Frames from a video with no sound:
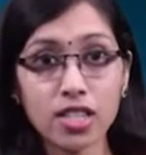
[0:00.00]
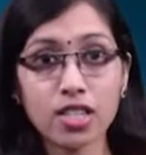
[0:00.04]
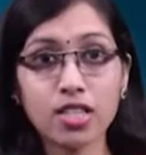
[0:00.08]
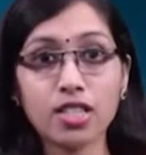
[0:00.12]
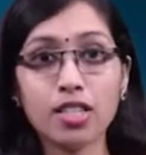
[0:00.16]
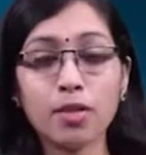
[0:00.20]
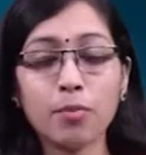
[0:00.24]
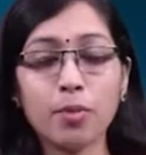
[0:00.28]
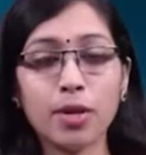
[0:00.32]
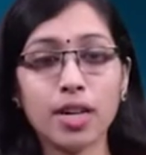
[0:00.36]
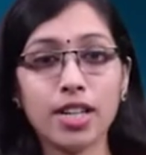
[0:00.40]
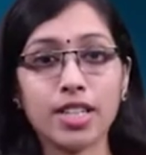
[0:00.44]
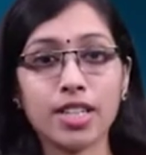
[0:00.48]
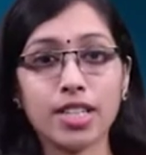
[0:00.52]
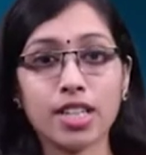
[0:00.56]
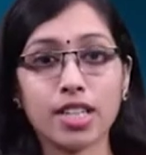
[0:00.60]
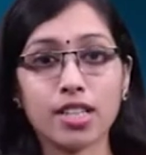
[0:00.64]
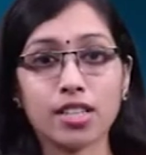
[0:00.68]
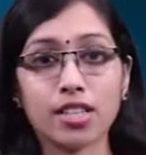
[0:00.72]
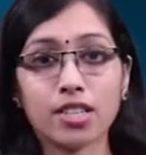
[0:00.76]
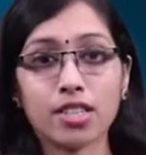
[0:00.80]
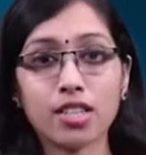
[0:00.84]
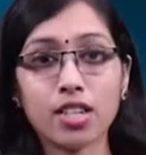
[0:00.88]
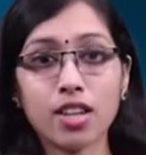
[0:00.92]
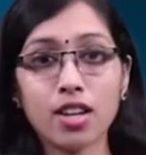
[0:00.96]

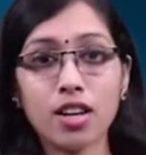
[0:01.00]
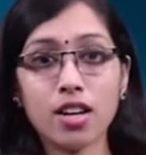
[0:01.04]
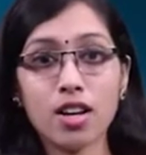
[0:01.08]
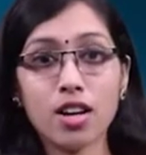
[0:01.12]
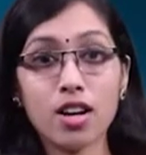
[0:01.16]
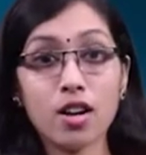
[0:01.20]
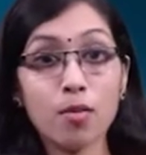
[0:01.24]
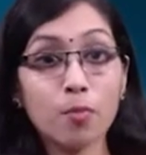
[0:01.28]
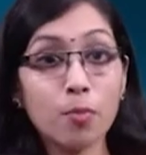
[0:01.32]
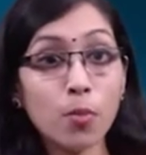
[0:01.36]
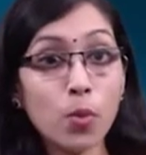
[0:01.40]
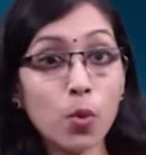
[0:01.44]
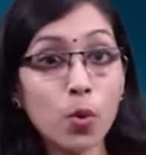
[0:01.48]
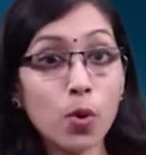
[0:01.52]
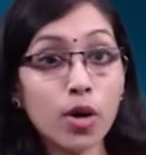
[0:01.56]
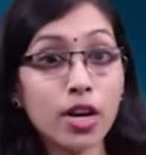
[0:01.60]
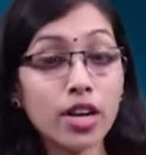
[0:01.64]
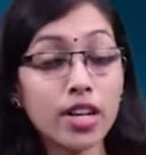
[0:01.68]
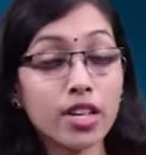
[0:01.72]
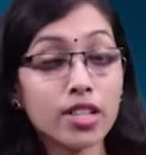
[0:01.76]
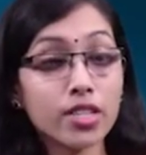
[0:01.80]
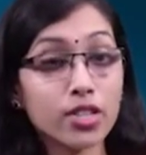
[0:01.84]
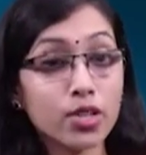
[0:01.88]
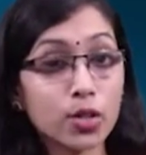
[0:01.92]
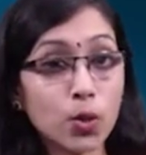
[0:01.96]
disabilities, poor
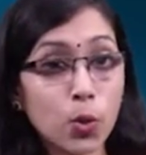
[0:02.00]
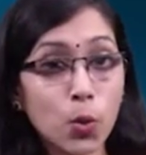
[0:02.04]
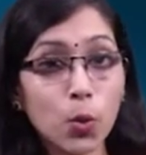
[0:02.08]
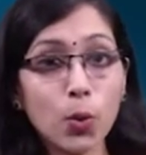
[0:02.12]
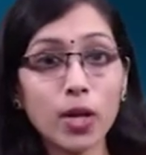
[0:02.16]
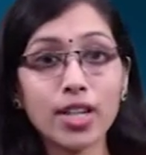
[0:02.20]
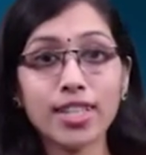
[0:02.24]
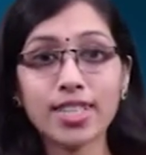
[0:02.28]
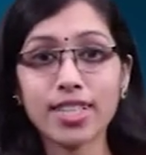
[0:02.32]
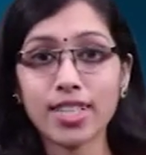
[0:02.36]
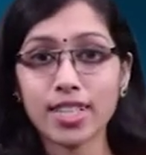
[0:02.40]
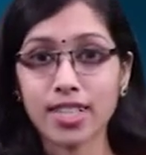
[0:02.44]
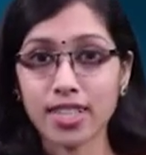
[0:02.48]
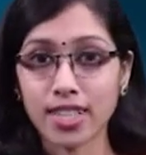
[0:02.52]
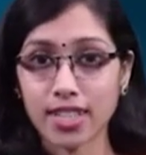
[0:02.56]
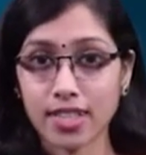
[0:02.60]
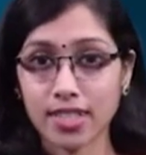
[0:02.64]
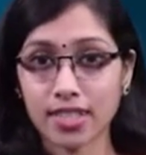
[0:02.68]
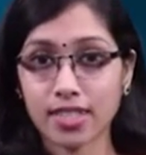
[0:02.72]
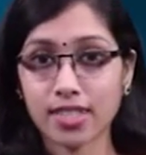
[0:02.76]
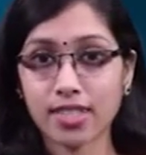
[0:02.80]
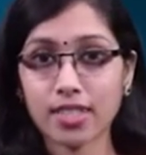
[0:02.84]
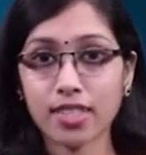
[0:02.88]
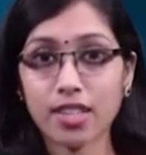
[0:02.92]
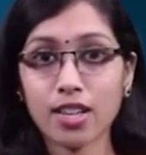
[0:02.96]
school
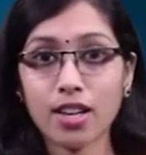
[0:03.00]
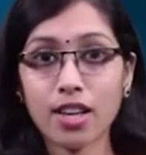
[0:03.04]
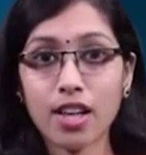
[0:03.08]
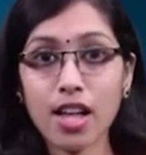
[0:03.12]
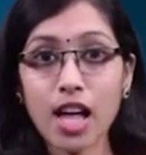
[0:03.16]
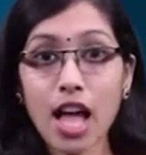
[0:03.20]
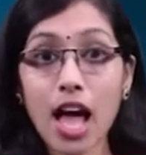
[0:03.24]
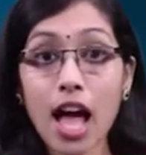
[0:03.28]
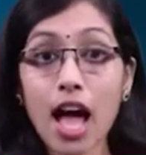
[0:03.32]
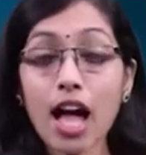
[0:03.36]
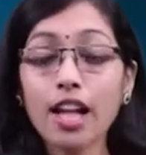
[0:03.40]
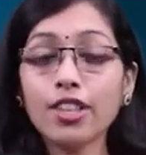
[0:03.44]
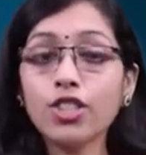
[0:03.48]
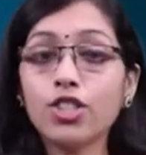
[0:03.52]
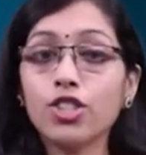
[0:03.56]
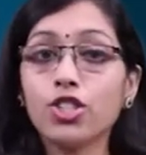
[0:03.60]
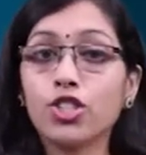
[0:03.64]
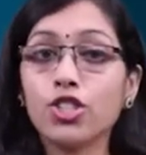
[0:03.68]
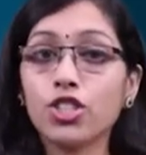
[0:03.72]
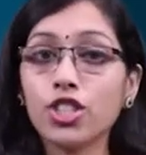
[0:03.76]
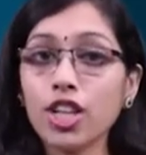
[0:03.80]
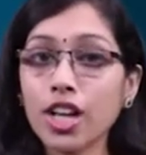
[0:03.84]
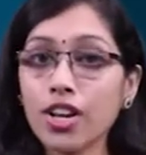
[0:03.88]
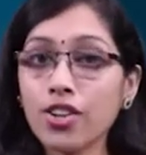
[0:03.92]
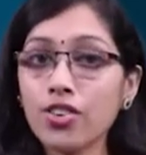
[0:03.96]
attendance, and
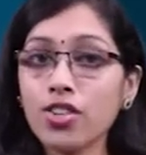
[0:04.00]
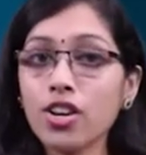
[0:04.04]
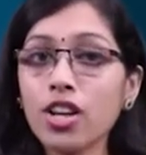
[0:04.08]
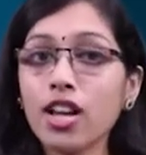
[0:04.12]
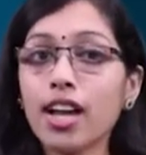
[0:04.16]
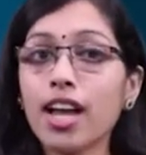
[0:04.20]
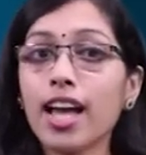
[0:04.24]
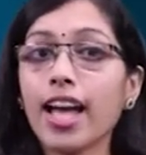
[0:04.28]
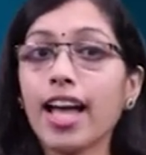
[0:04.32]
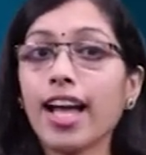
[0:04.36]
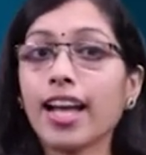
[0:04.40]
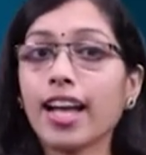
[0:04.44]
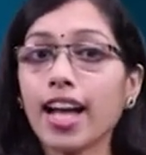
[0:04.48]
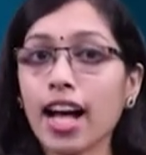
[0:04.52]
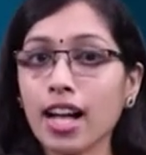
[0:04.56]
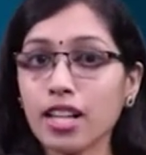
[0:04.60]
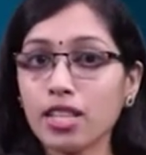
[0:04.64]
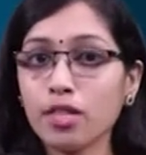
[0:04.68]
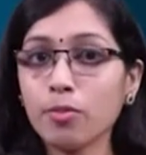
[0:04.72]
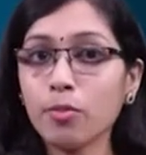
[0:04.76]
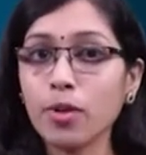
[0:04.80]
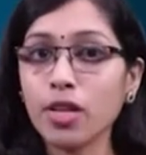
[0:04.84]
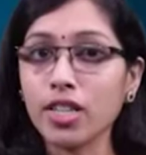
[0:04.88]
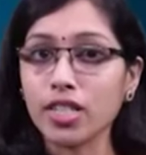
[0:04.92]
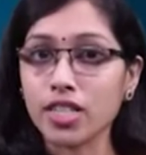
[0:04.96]
general
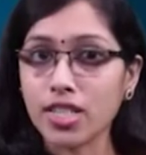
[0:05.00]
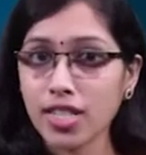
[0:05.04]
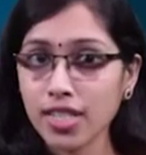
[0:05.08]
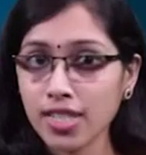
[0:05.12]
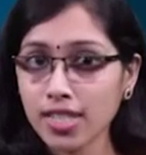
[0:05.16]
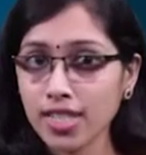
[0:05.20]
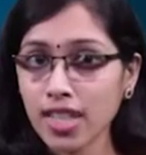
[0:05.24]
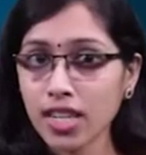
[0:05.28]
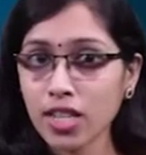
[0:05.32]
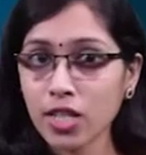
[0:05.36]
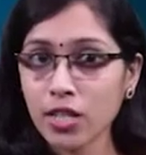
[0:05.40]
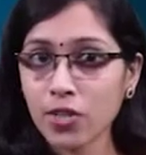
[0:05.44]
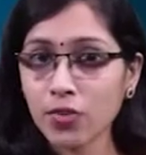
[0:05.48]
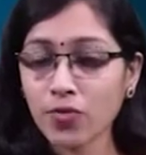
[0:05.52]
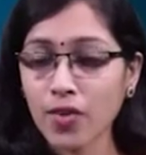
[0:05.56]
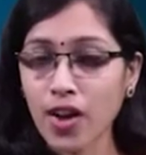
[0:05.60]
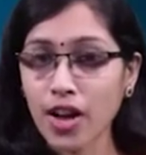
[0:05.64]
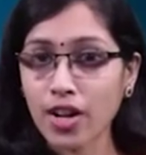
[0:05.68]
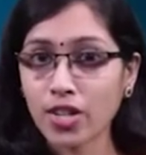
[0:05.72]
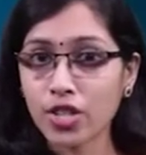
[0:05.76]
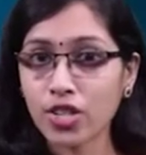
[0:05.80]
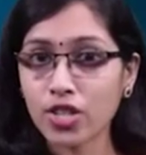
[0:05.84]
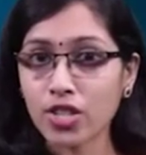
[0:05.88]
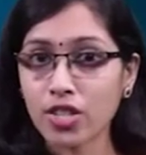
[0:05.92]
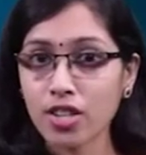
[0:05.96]
academic
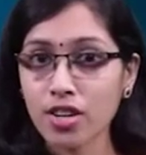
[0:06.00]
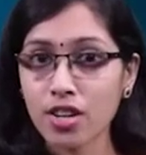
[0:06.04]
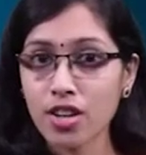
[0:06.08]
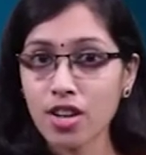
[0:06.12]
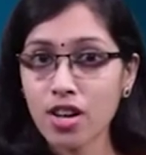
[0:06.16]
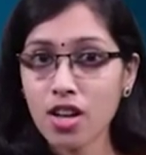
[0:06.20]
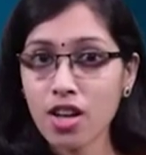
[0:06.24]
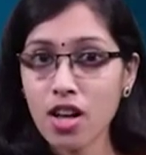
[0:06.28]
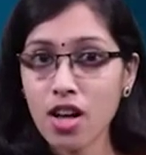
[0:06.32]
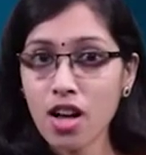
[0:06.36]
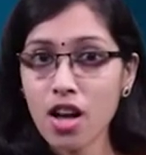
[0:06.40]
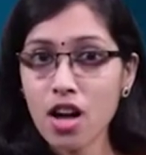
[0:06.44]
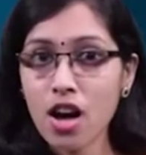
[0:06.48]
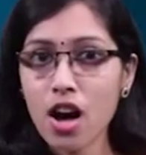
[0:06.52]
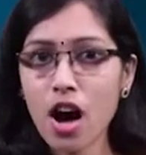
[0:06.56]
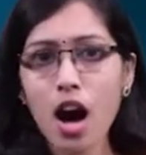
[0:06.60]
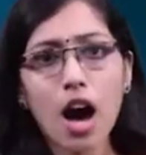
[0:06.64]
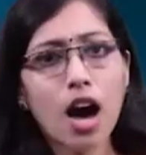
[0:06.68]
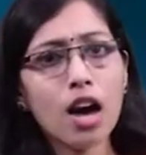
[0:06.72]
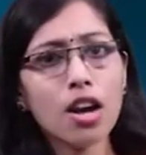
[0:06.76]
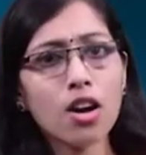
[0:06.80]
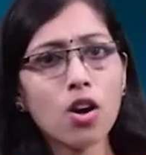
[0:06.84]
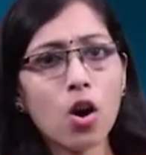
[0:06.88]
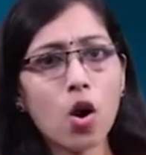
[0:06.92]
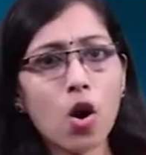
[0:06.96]
dissatisfaction
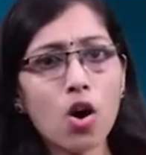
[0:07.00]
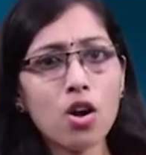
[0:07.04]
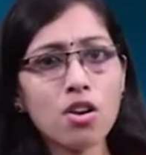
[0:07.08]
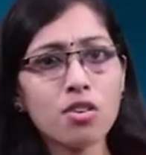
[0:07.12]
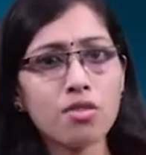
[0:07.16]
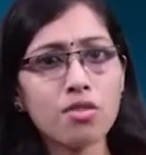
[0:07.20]
are all